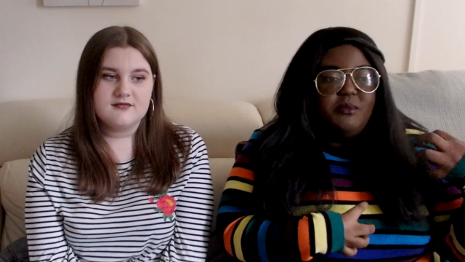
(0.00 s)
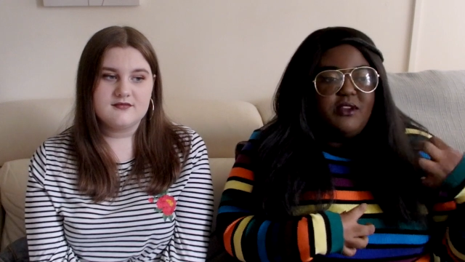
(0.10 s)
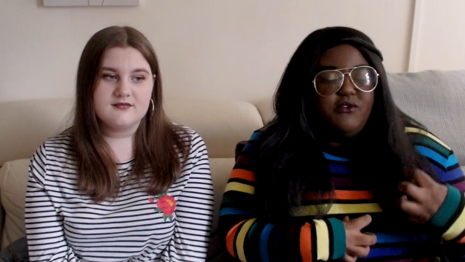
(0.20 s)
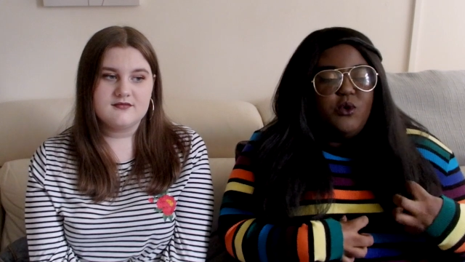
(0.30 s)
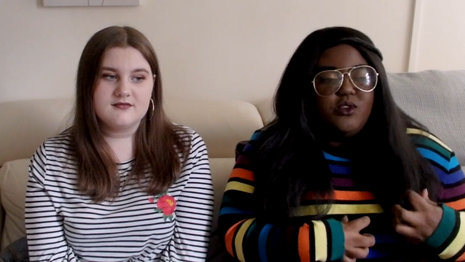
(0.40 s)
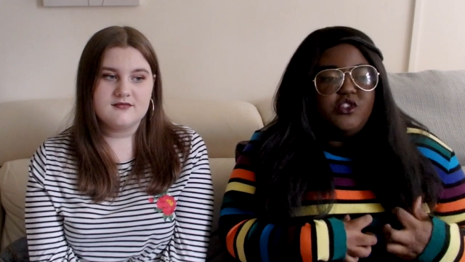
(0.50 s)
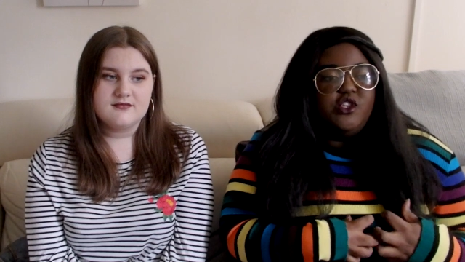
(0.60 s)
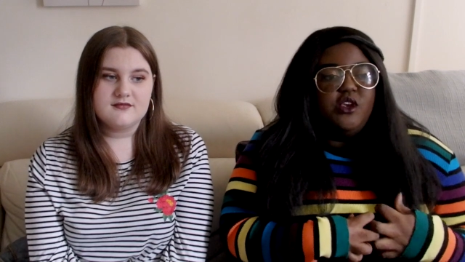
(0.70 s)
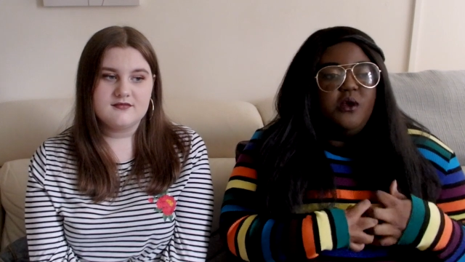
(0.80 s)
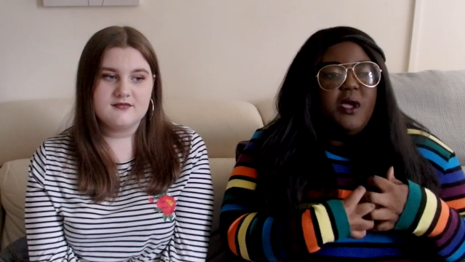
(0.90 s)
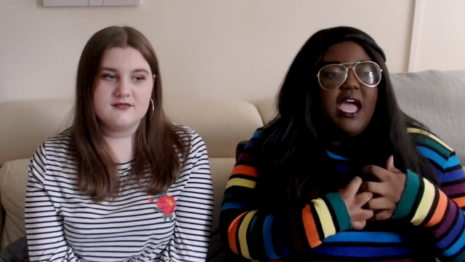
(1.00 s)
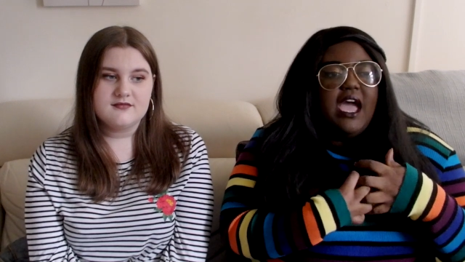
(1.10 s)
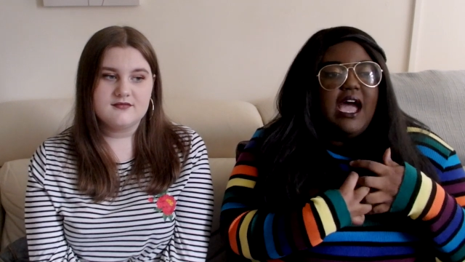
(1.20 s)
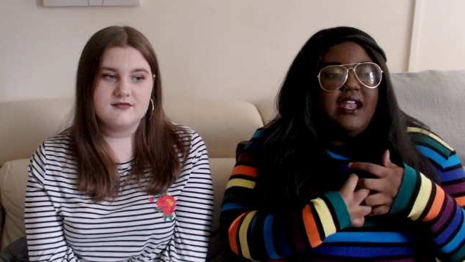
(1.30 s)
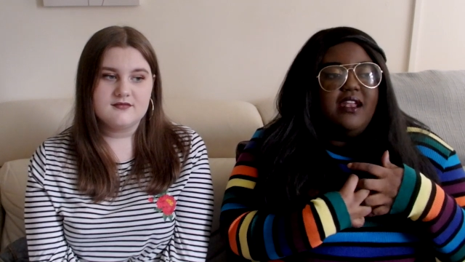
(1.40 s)
Speaker 1: or being forced to,
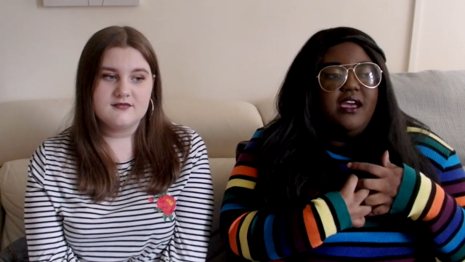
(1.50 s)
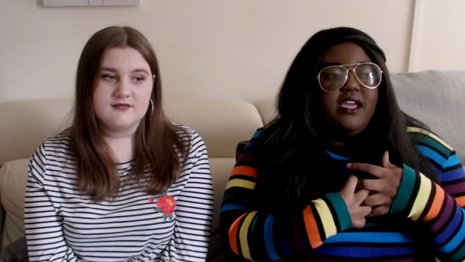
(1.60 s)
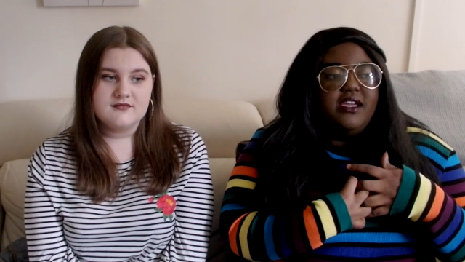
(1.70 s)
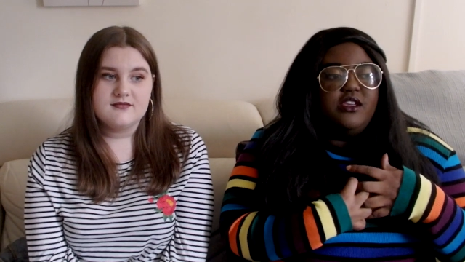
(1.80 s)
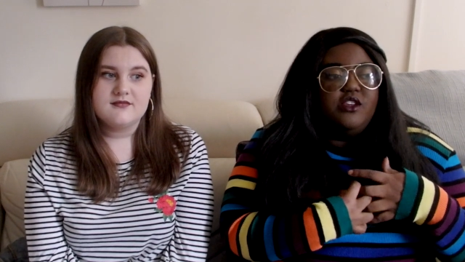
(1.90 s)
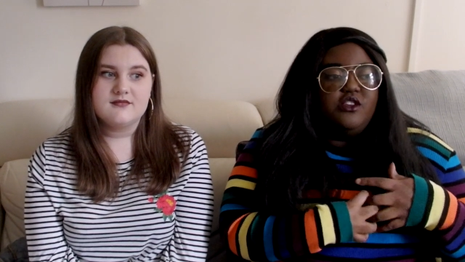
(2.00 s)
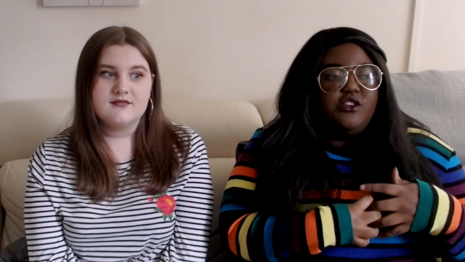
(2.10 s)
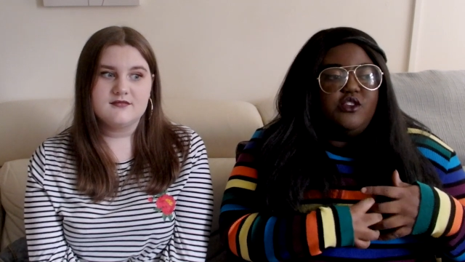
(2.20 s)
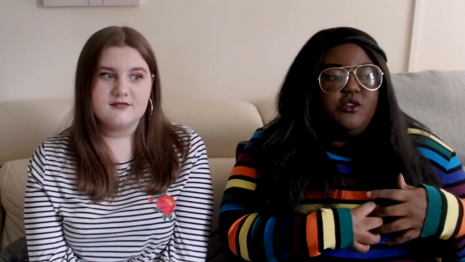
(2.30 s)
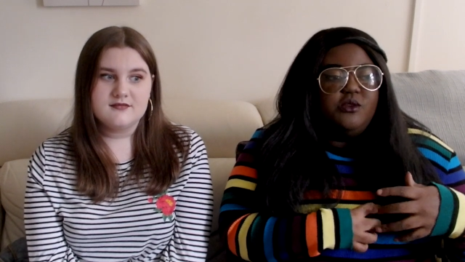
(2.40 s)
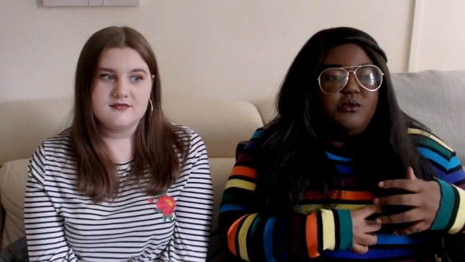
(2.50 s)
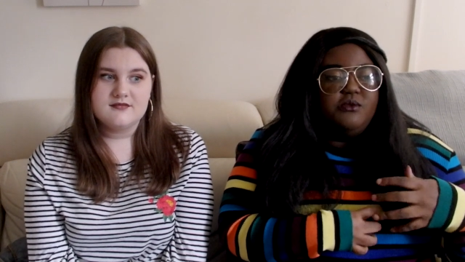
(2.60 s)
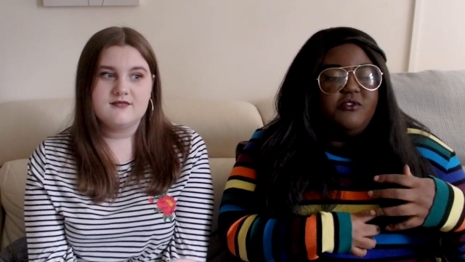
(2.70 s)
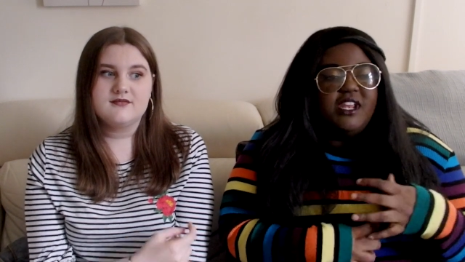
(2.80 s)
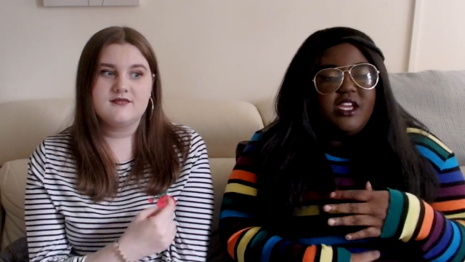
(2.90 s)
and like you
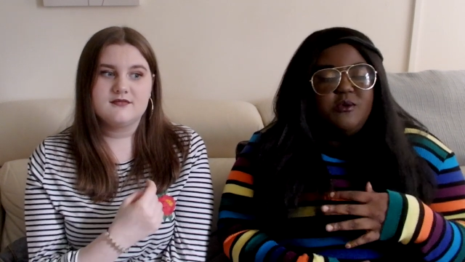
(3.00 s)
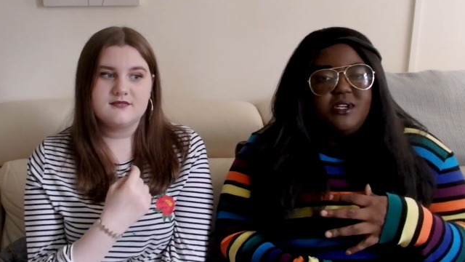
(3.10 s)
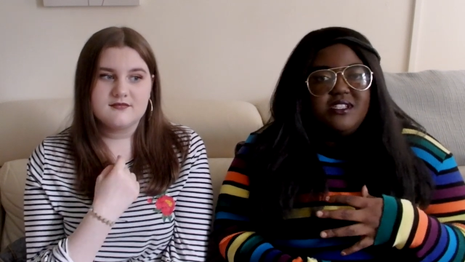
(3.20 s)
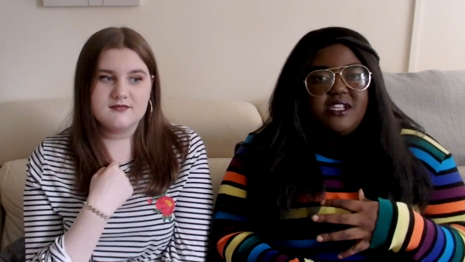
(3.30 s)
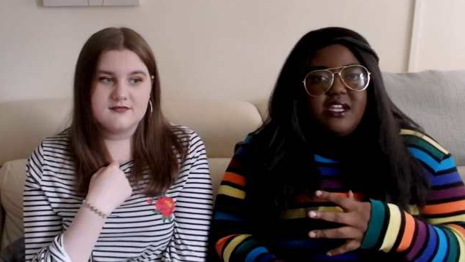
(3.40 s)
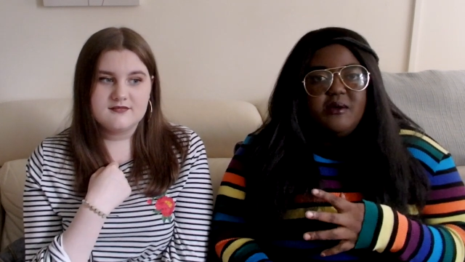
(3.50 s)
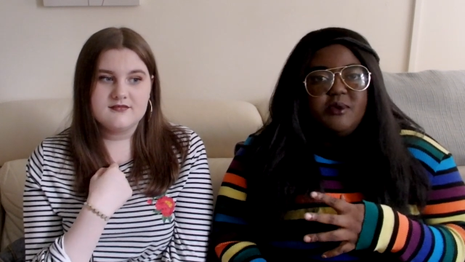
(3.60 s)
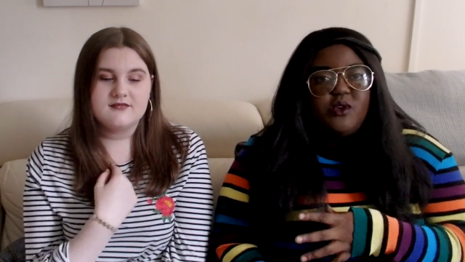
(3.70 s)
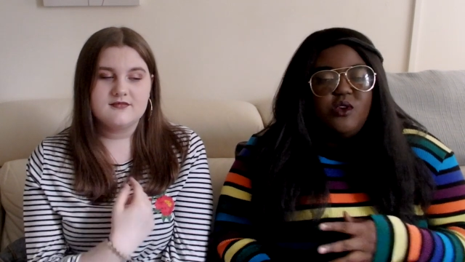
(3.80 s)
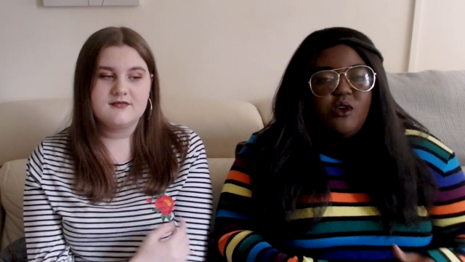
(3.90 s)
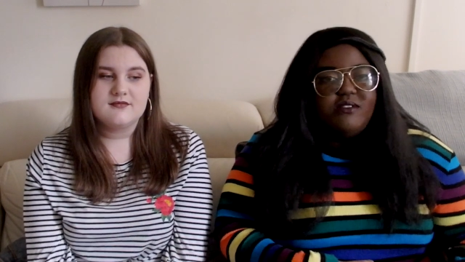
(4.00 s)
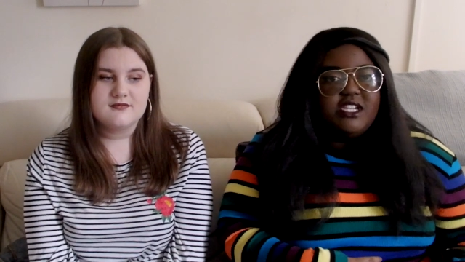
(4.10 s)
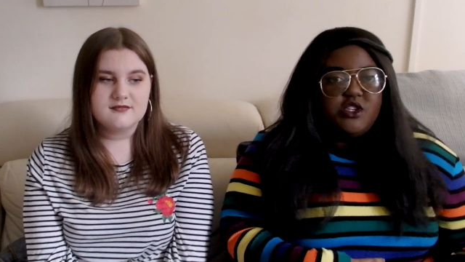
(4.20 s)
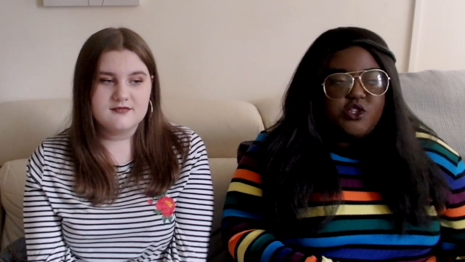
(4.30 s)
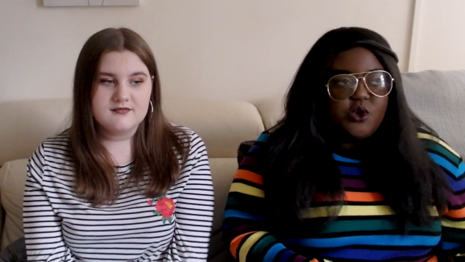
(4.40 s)
feel like you want to sign up but you're not
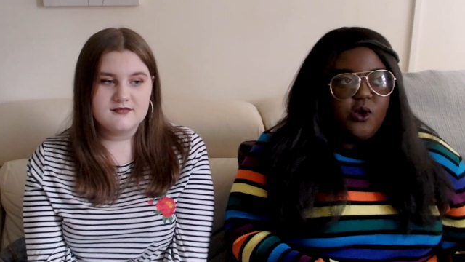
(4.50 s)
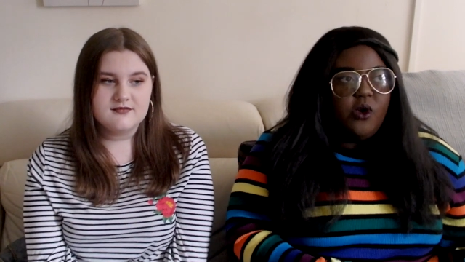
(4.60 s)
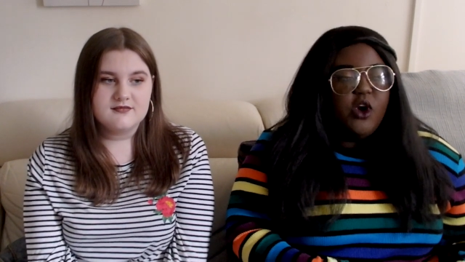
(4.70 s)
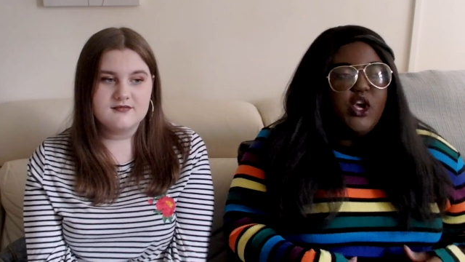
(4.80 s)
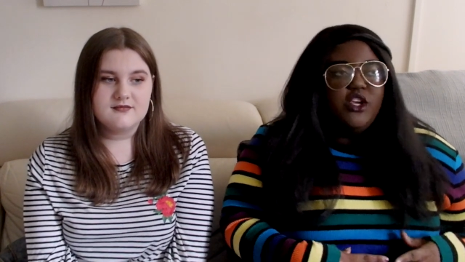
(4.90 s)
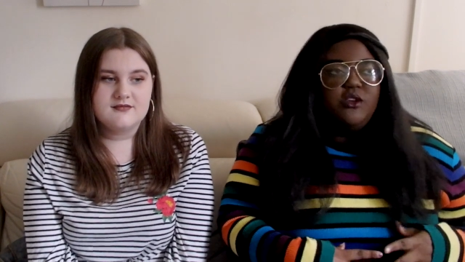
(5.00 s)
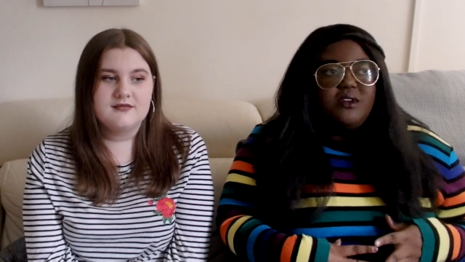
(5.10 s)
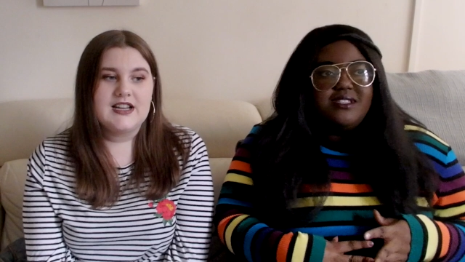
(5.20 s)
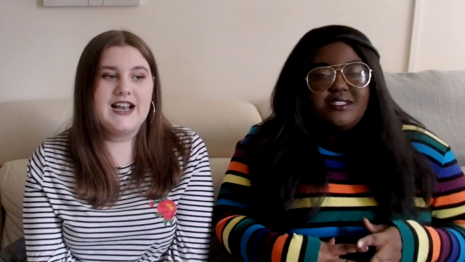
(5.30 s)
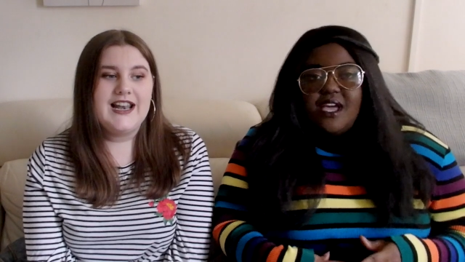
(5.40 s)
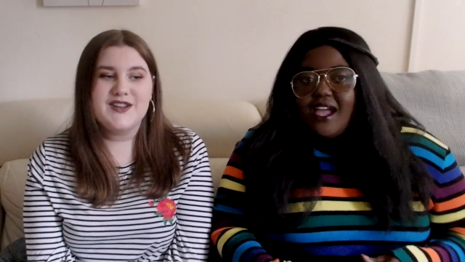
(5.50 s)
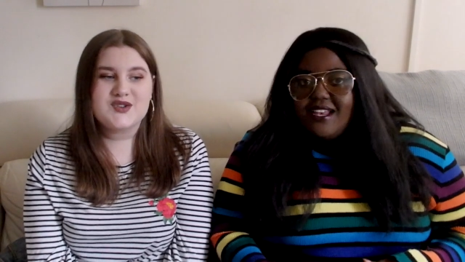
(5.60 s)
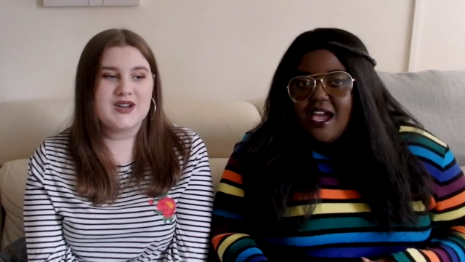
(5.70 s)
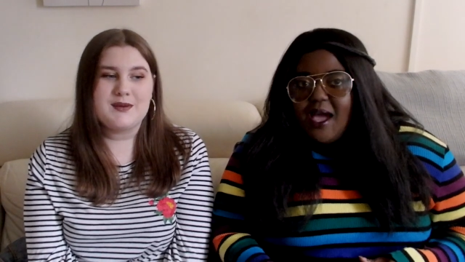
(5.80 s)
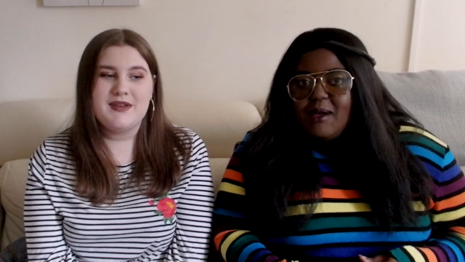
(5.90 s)
really sure, you can
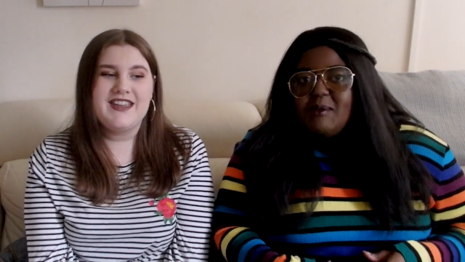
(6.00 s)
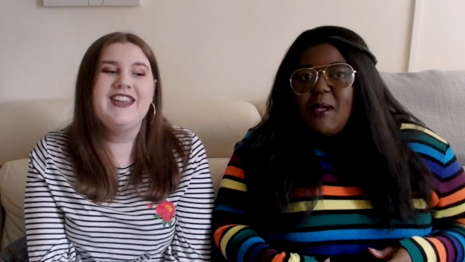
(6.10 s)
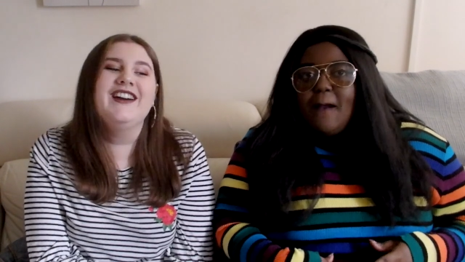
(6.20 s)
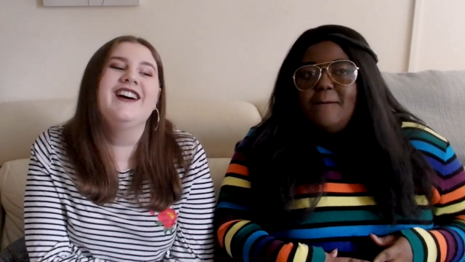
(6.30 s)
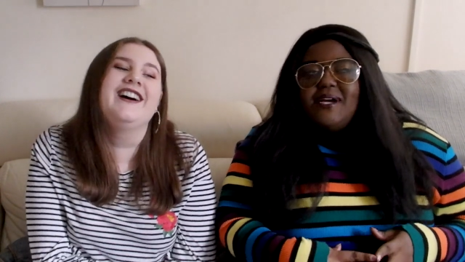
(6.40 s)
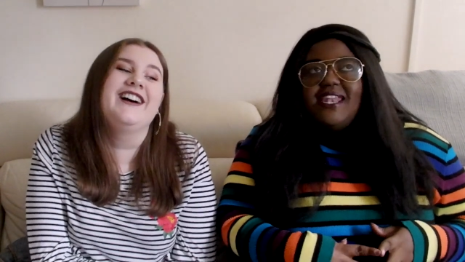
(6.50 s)
sign Literally. up,